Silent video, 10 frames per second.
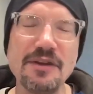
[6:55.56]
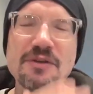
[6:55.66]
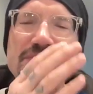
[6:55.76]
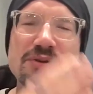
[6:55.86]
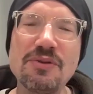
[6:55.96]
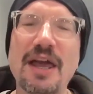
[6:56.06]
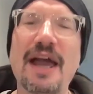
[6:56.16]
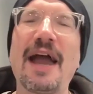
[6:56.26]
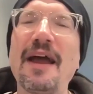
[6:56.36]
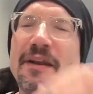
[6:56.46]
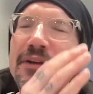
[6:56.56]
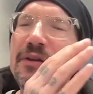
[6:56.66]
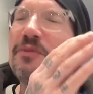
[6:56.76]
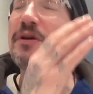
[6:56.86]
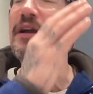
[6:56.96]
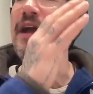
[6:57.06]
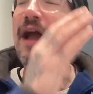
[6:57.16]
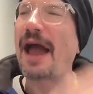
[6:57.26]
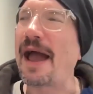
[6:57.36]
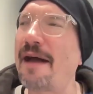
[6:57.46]
do that? How do you
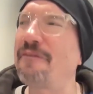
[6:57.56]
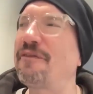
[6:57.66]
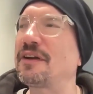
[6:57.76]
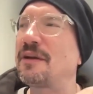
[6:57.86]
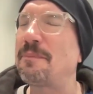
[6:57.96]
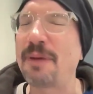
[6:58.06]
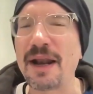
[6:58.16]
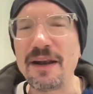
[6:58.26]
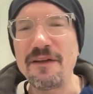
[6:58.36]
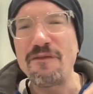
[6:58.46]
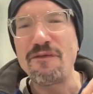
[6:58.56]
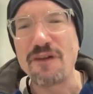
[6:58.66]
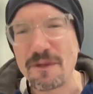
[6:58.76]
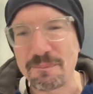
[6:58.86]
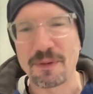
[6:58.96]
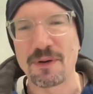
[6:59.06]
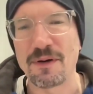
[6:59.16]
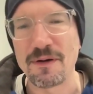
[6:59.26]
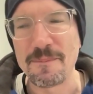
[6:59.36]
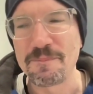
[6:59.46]
have competitive
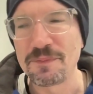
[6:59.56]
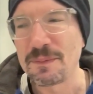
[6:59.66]
football,